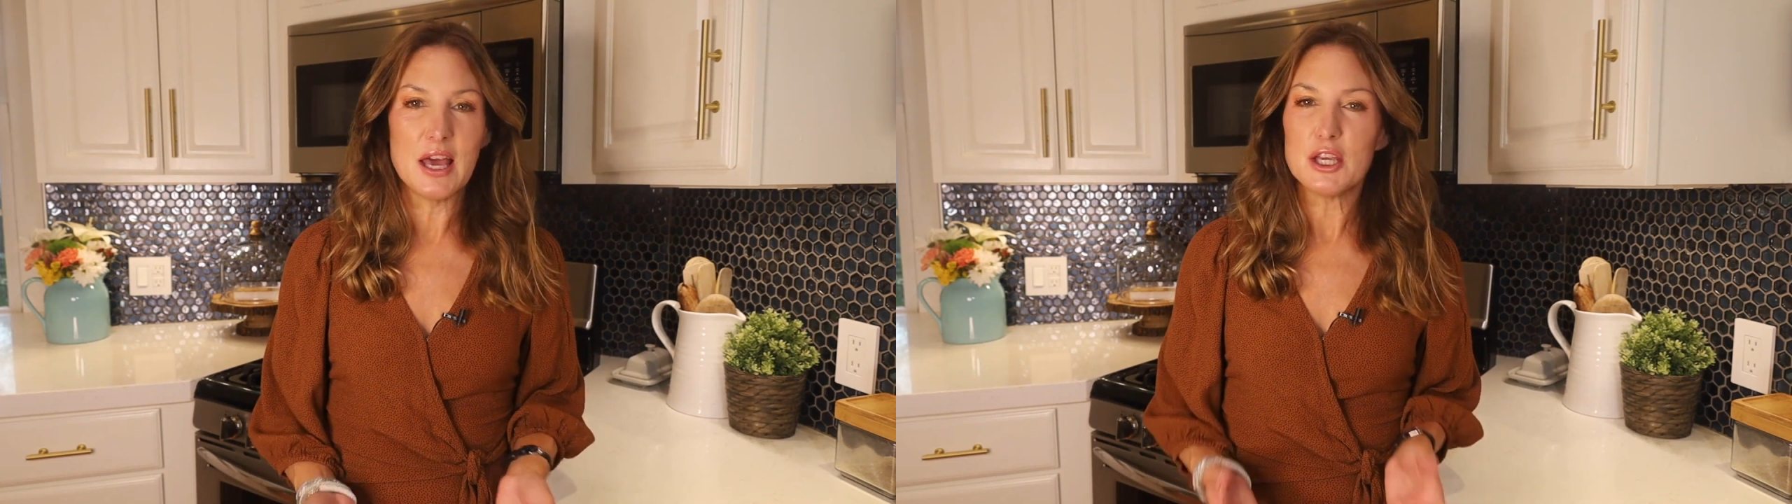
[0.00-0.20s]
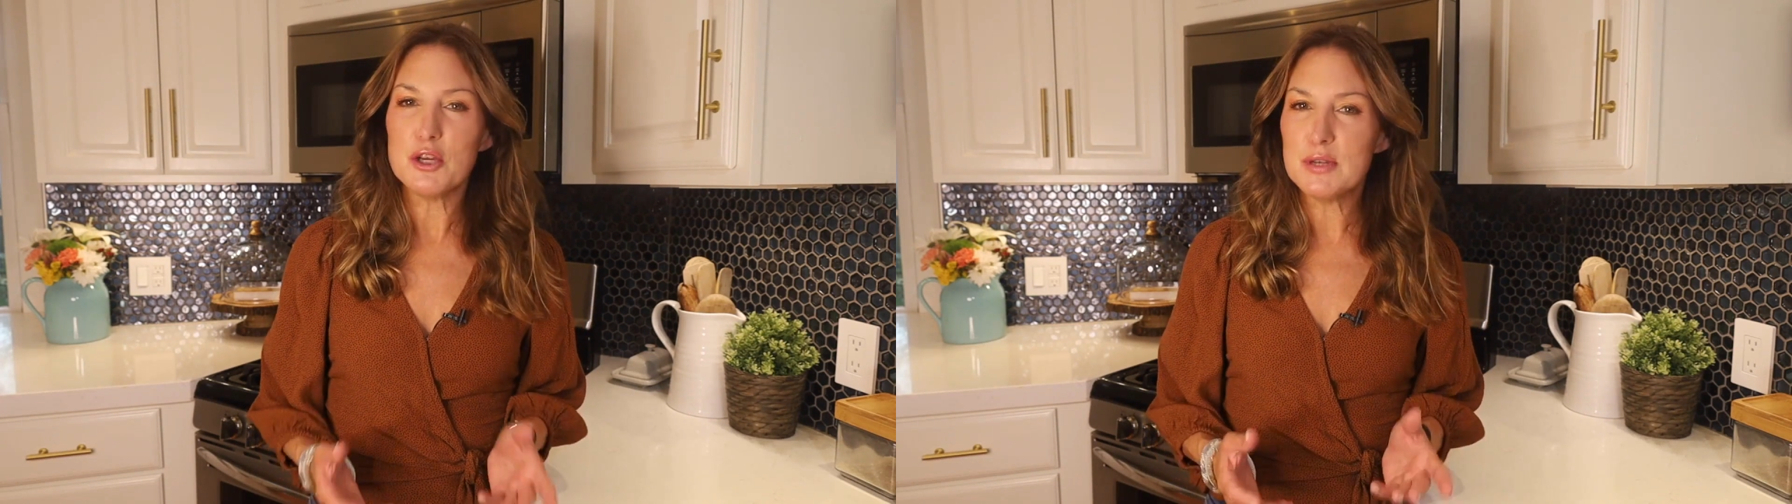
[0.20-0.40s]

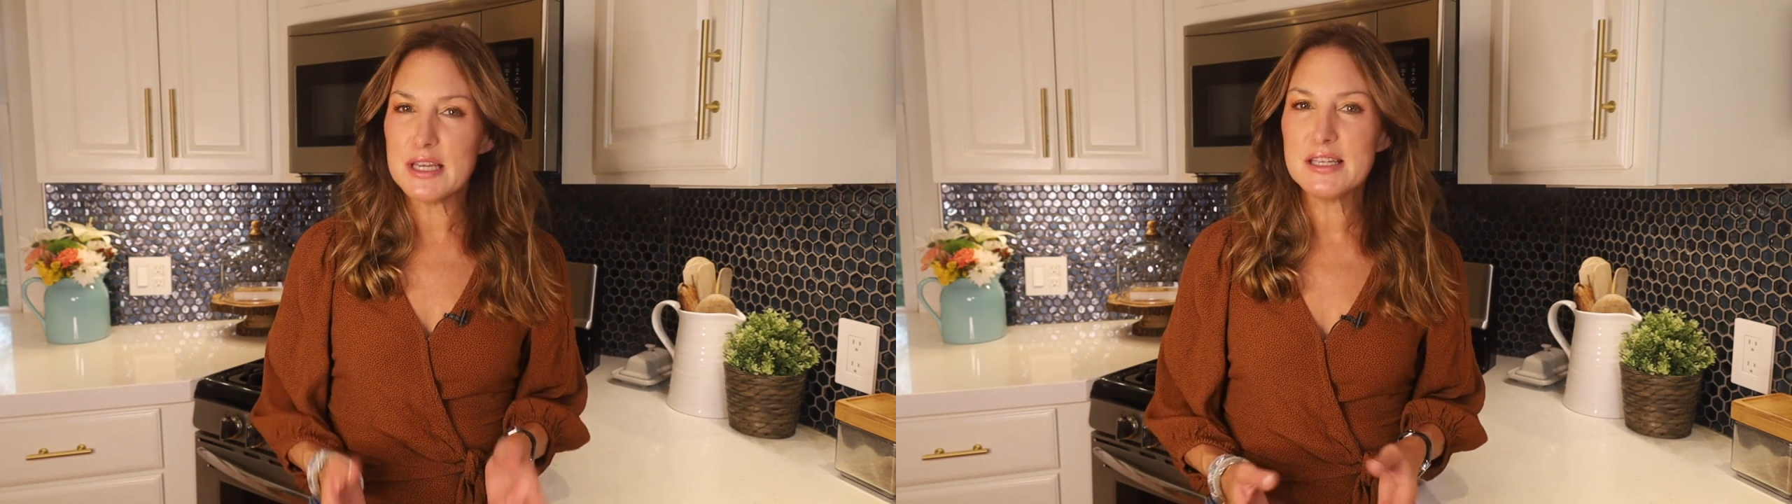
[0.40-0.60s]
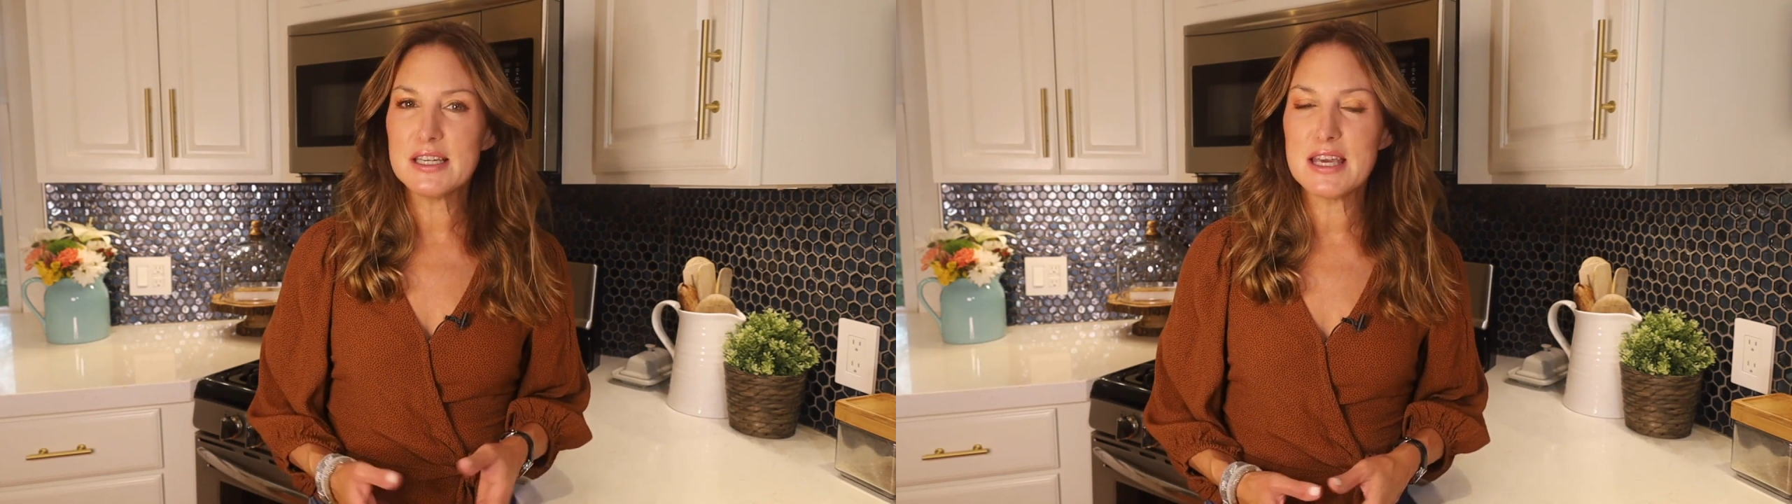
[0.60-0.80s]
you
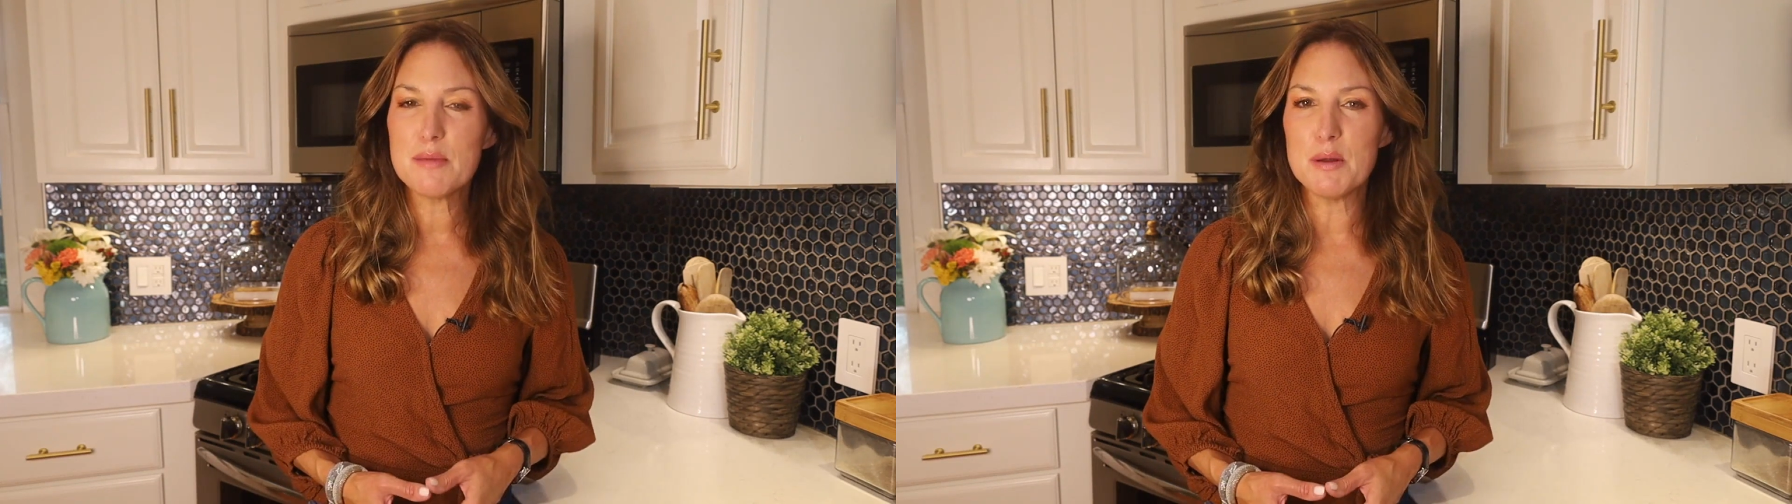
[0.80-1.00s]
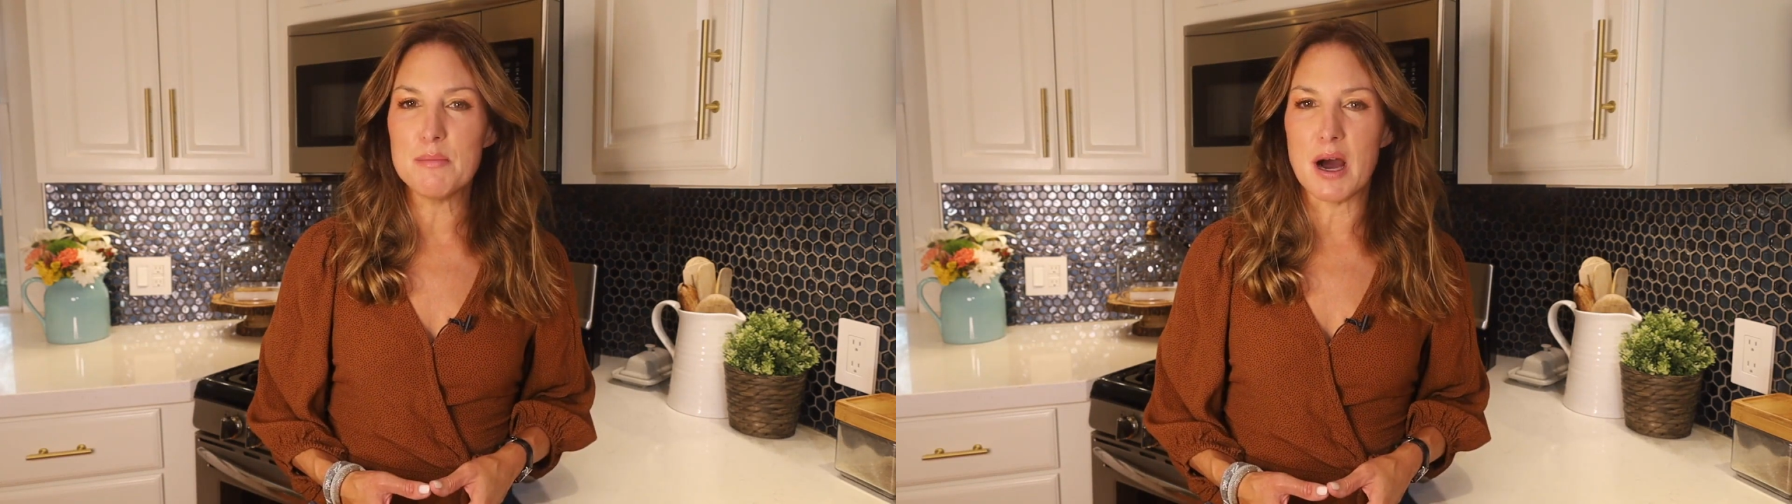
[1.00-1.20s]
need to keep in